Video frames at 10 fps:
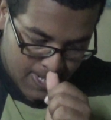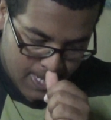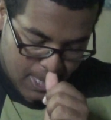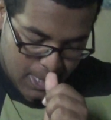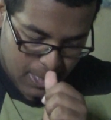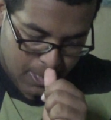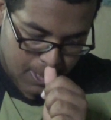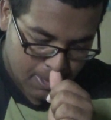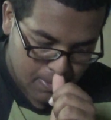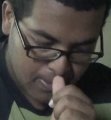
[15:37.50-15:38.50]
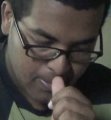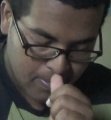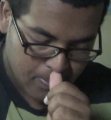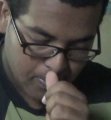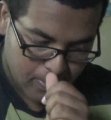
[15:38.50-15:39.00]
And
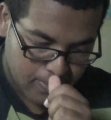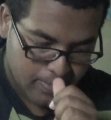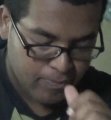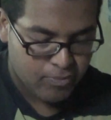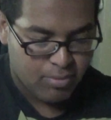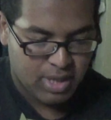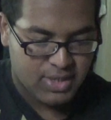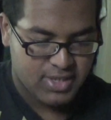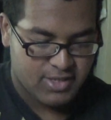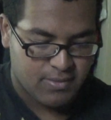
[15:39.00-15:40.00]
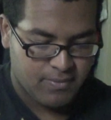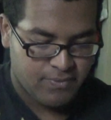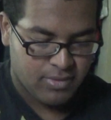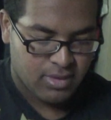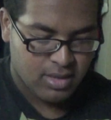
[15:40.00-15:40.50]
Buggy says,
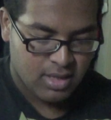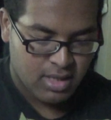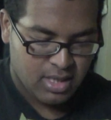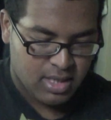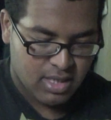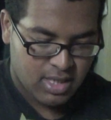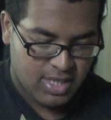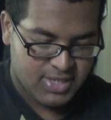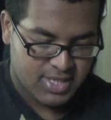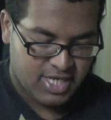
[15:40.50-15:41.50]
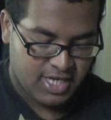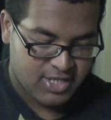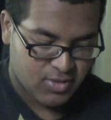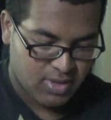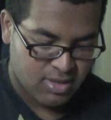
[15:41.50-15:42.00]
He says he's
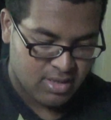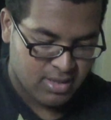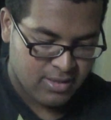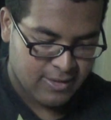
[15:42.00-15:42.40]
squinting.